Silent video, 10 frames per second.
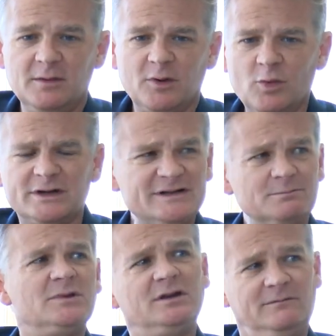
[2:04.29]
But what does
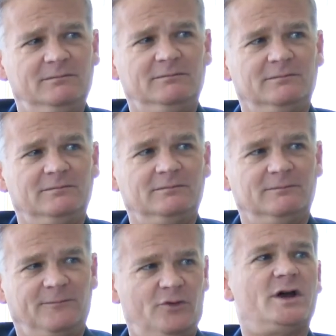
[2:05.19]
it mean
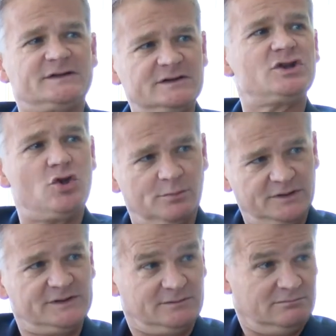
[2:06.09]
for us as
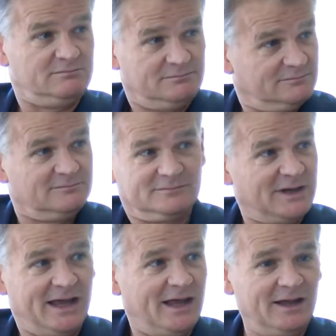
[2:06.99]
humans?
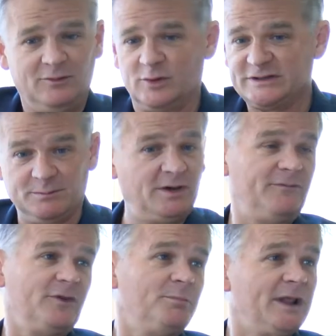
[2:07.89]
And what does it
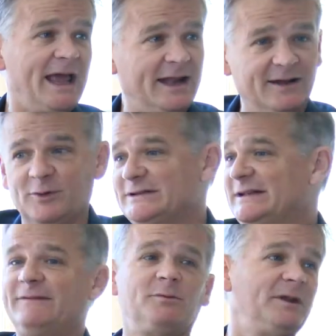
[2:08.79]
mean for the planet? What does
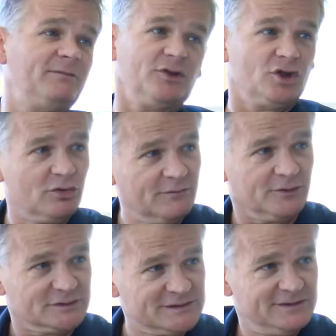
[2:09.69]
it even mean for the
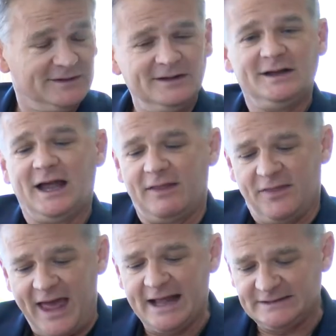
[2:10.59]
universe?
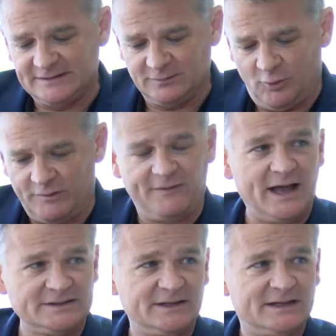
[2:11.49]
That's what
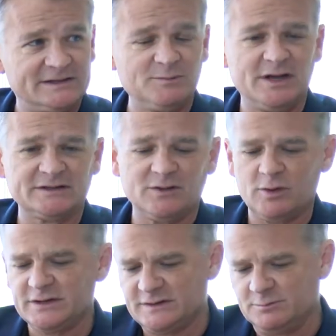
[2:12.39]
fascinates me. So,
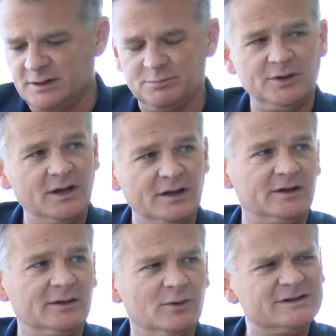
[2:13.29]
what does it mean
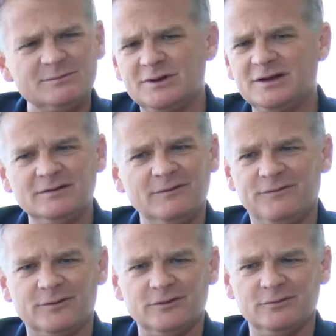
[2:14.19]
politically? What does it mean
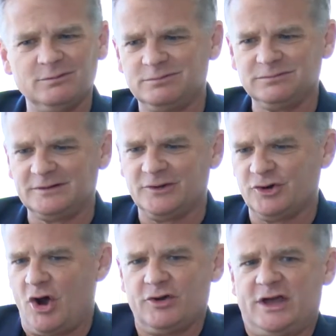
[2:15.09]
for
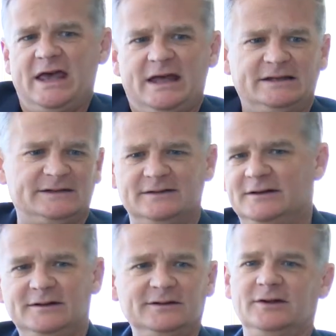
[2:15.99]
our, our kids?
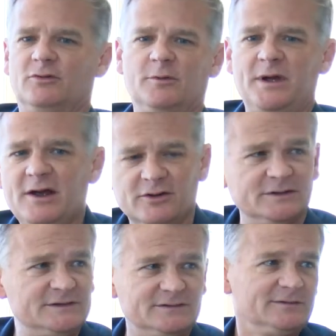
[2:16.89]
you know, our
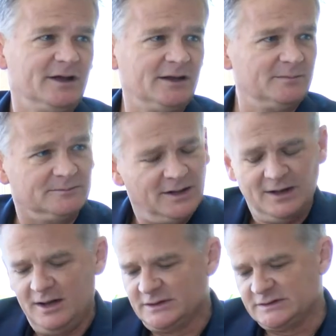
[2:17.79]
parents. Um,
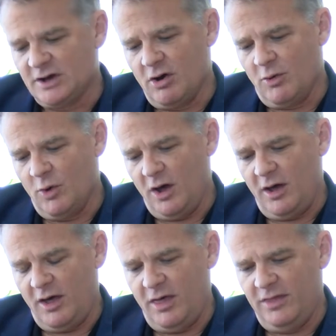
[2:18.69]

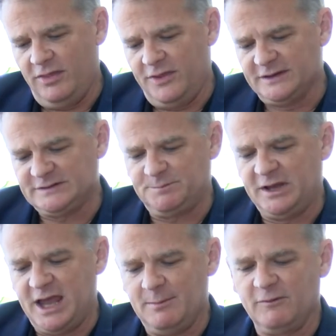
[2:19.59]
so this
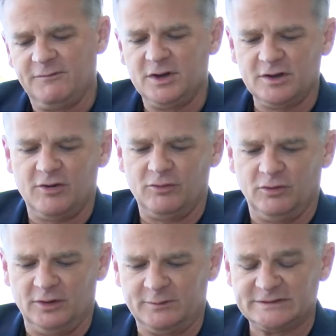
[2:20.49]
became a
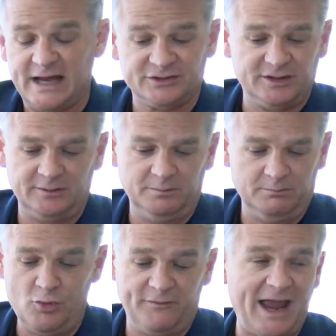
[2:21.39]
vehicle. It was actually
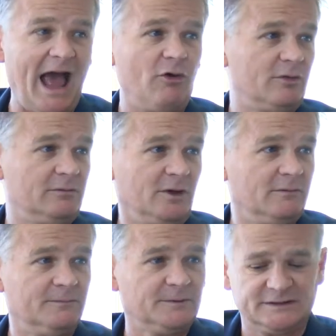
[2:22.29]
moving out
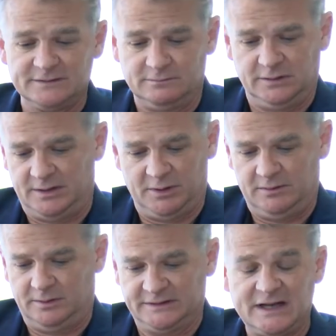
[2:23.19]
of it's. I
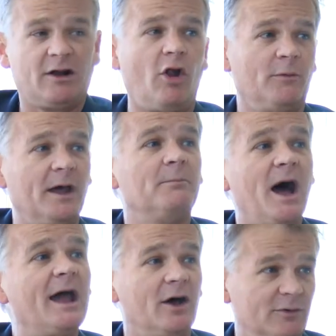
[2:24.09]
mean, it's not all about
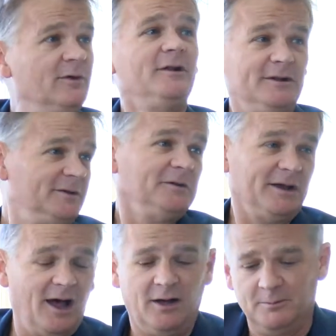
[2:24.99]
bio,
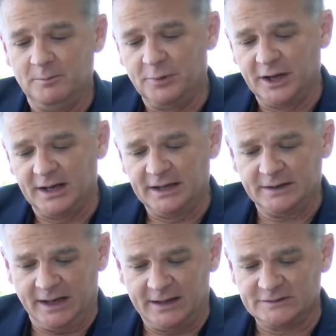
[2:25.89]
um, but
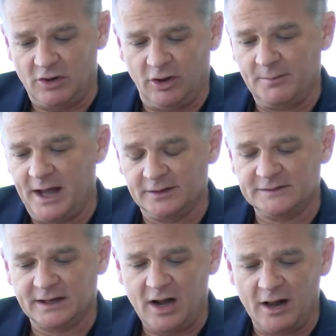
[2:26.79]
it, it is all
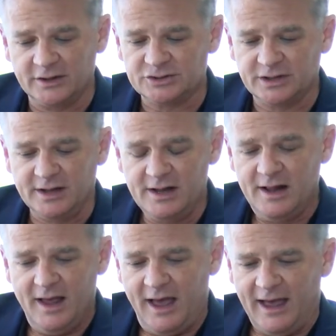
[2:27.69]
about technology,
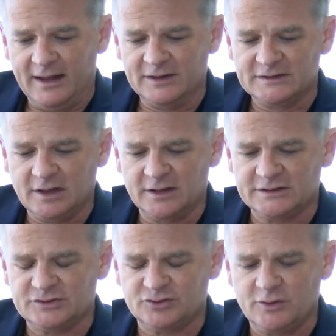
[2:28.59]
and this
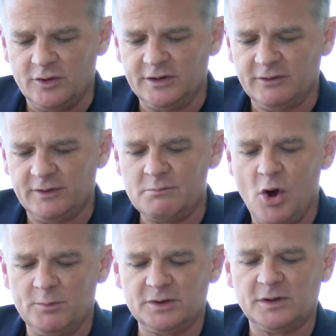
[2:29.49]
extraordinary
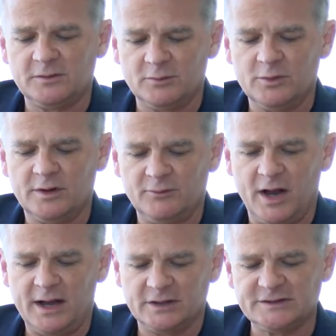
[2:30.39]
moment that, that we're in
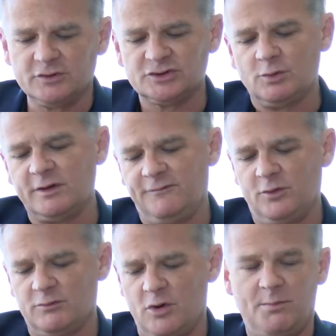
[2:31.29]
right now. So there are
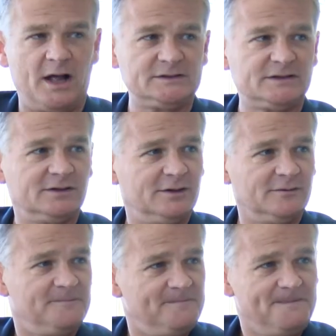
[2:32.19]
24 robots in
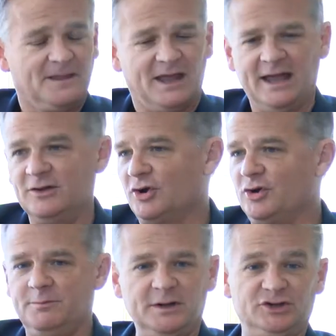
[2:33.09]
here and there
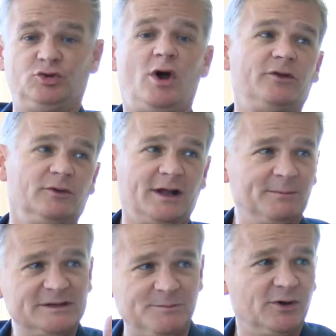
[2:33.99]
could be 200. I
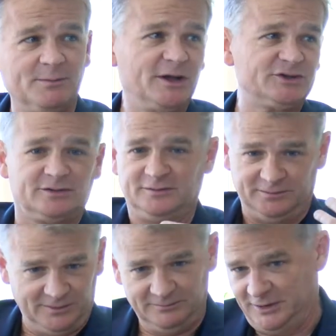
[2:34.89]
mean, it's pretty much
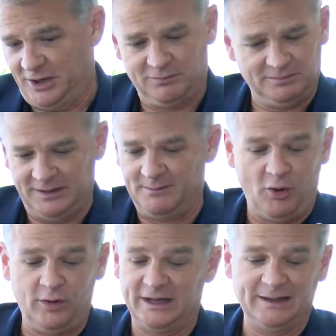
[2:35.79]
you know lim-
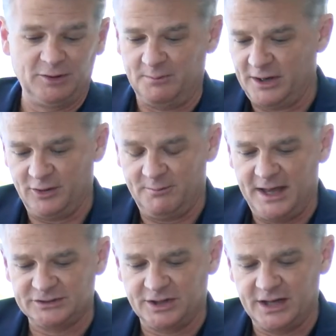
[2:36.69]
only limited by your
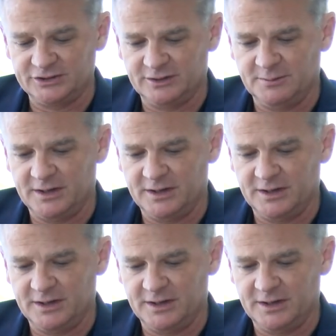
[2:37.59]
imagination.